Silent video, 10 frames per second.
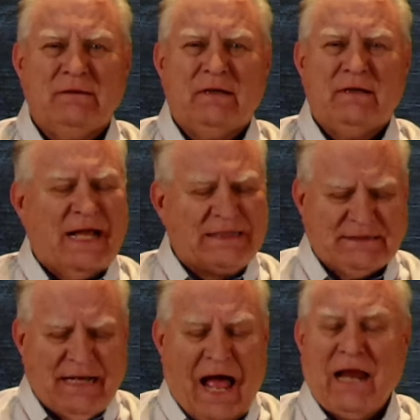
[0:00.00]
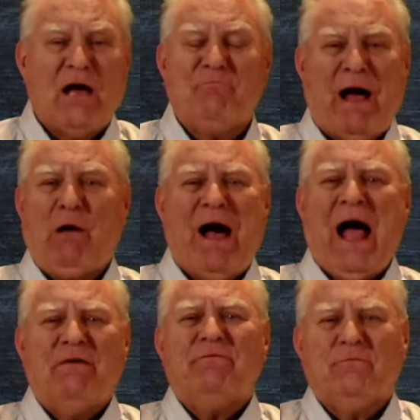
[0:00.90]
That's I love my
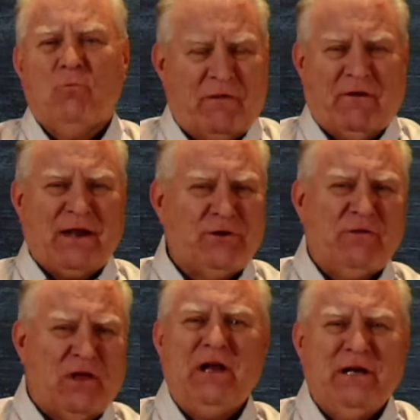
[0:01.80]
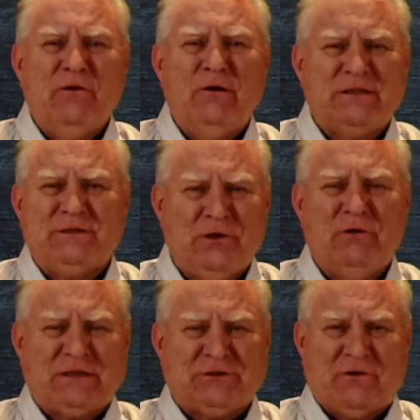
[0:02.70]
wife, whether I do the honeydew
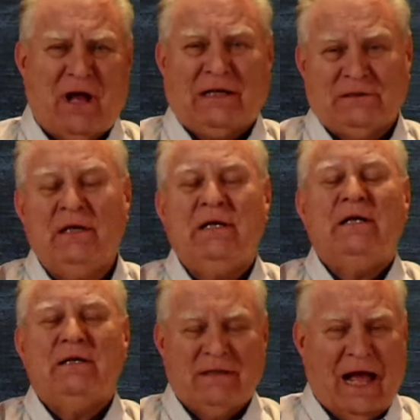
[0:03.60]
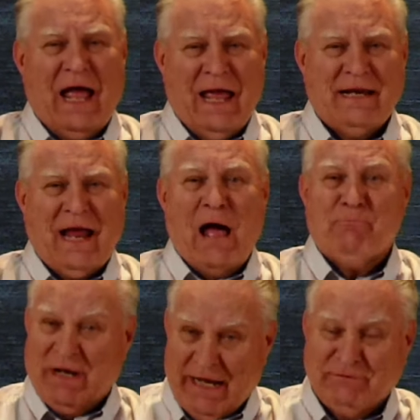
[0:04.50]
list or not. And I
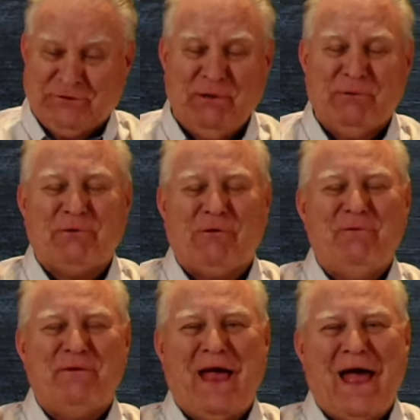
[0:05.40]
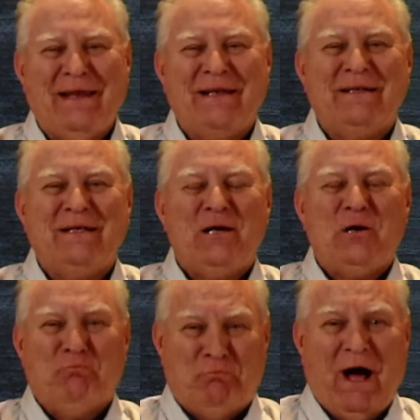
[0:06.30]
believe she would agree with that.
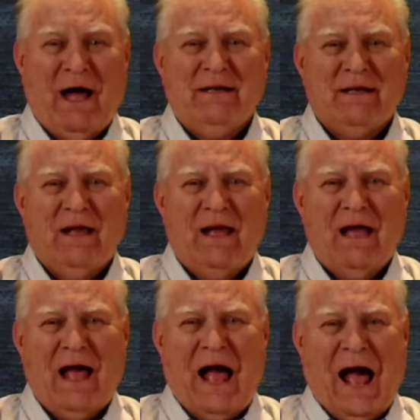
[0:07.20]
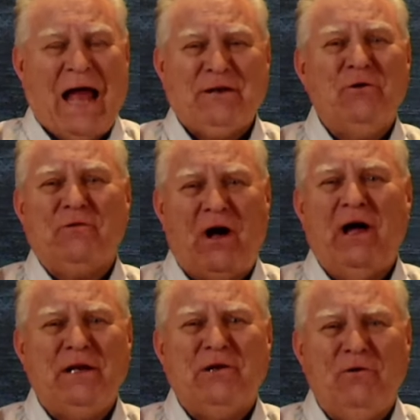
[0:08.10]
But I do the
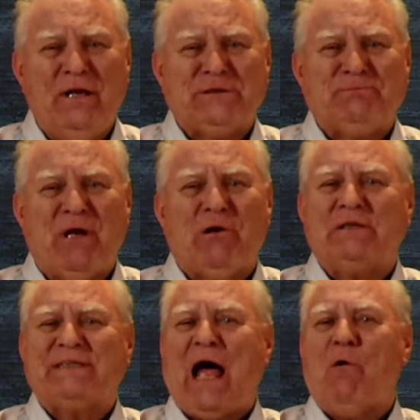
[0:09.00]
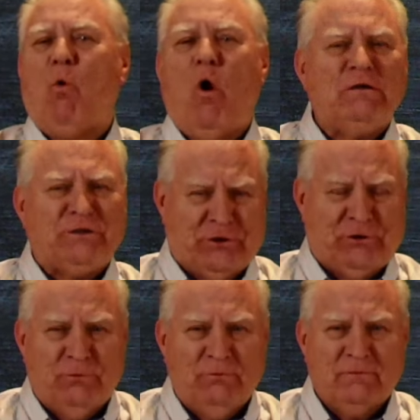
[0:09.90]
honeydew list because I want
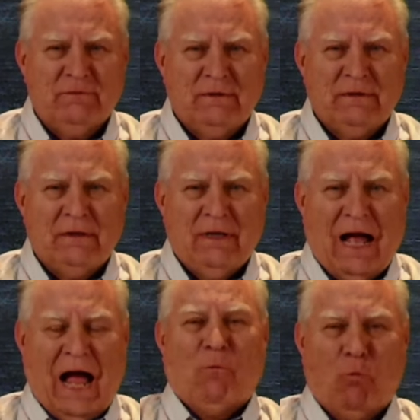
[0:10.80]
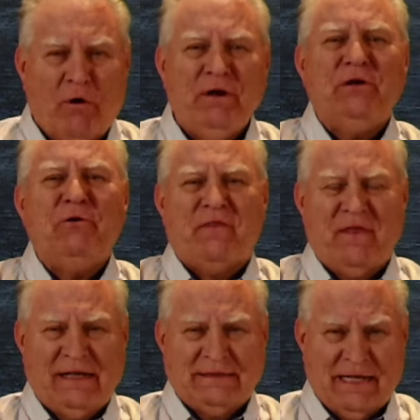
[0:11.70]
to. I want to do
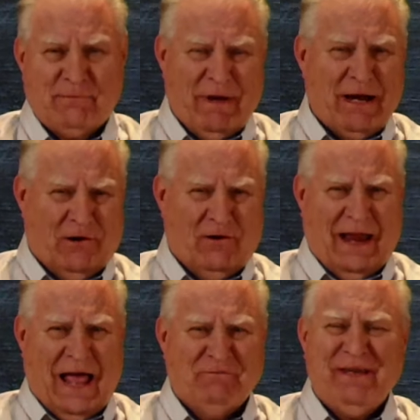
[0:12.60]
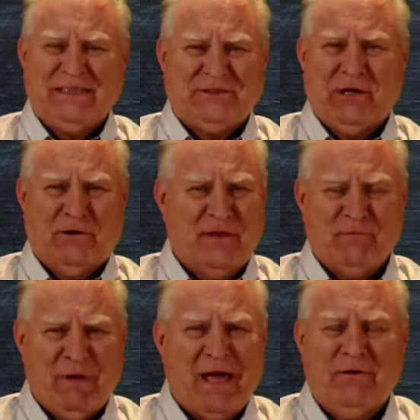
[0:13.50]
things that make her life easier than
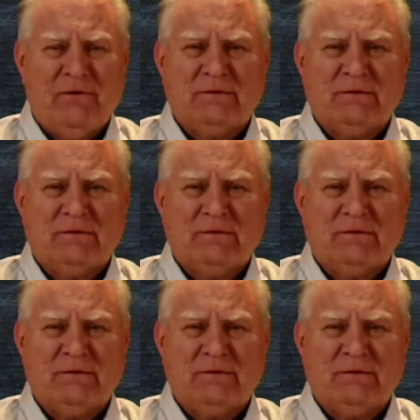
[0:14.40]
better.